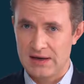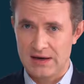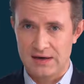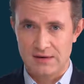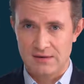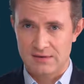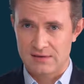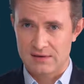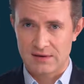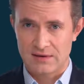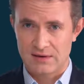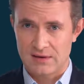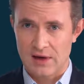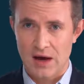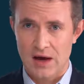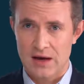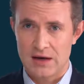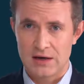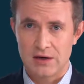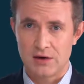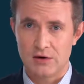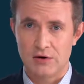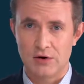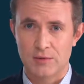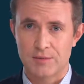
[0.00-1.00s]
leaders
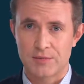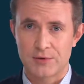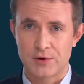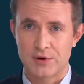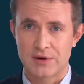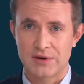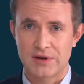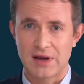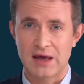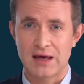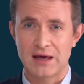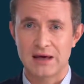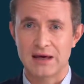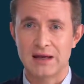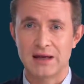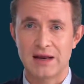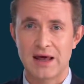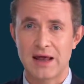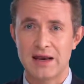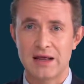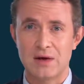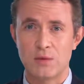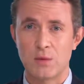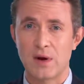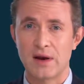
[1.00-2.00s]
decide Europe could take in
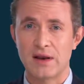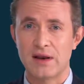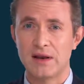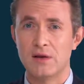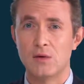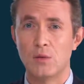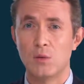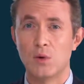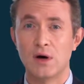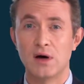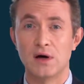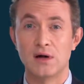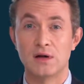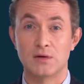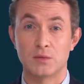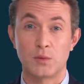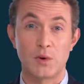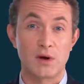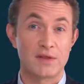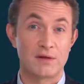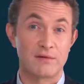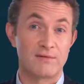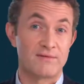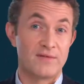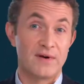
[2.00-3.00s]
anyone in the world,
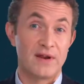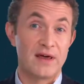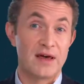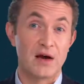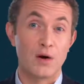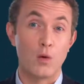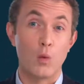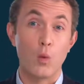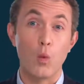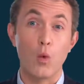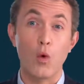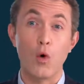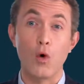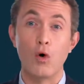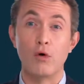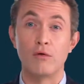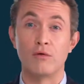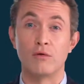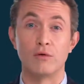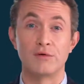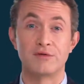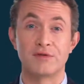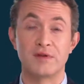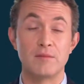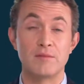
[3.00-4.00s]
whether fleeing war
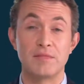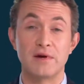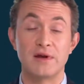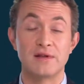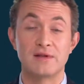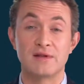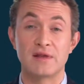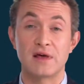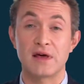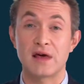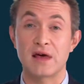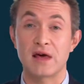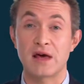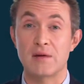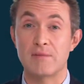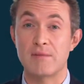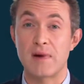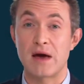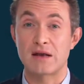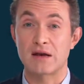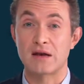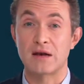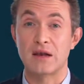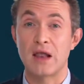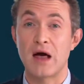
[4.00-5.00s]
or simply seeking a
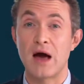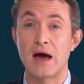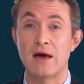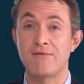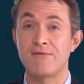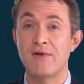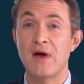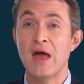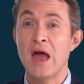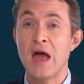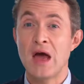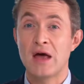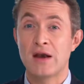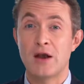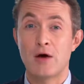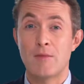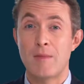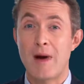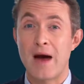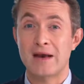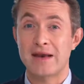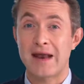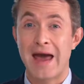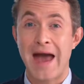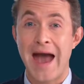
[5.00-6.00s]
better life, no
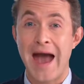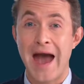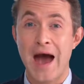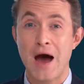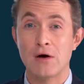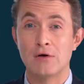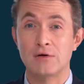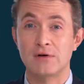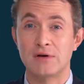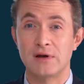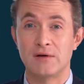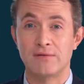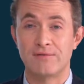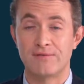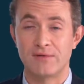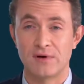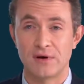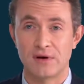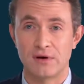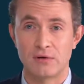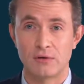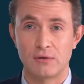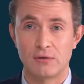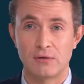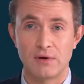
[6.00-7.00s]
matter how
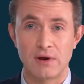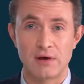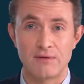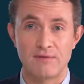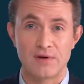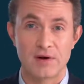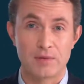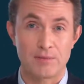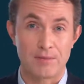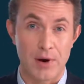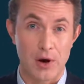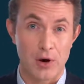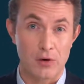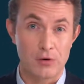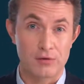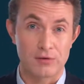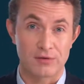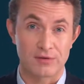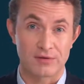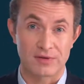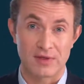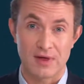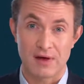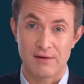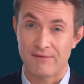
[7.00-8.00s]
different or even
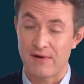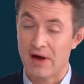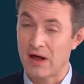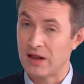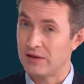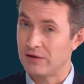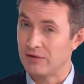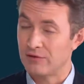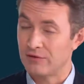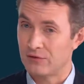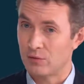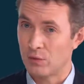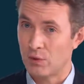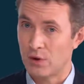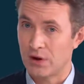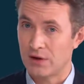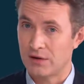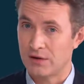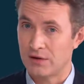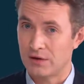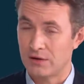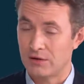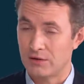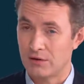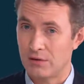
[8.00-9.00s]
opposed their values were
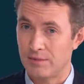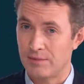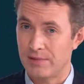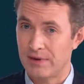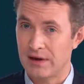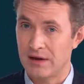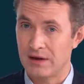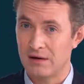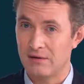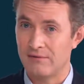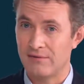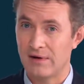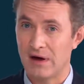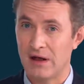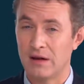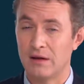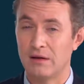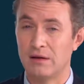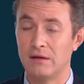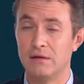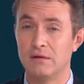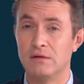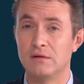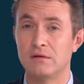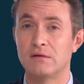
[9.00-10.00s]
to European
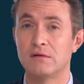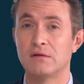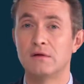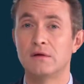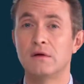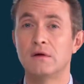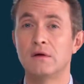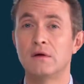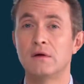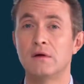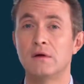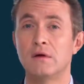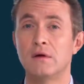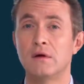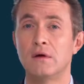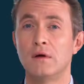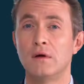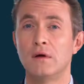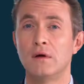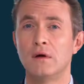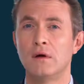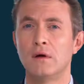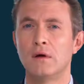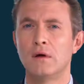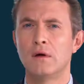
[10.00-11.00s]
values?
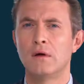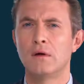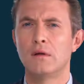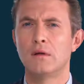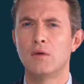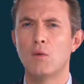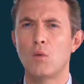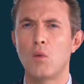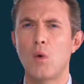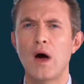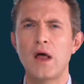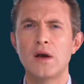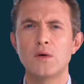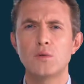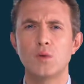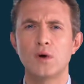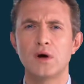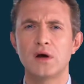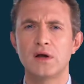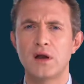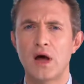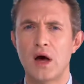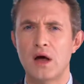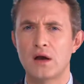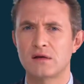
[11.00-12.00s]
The
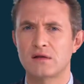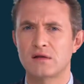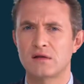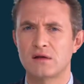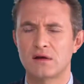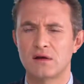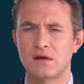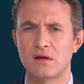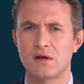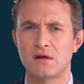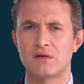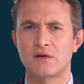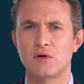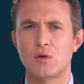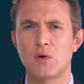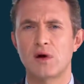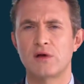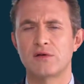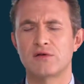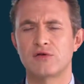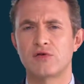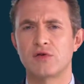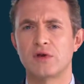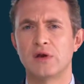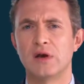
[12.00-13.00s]
one-word answer to this
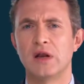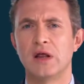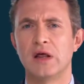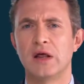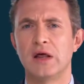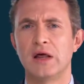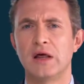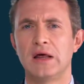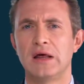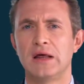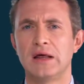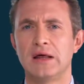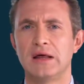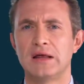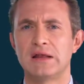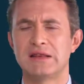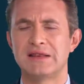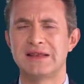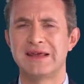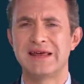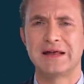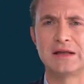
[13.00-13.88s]
question is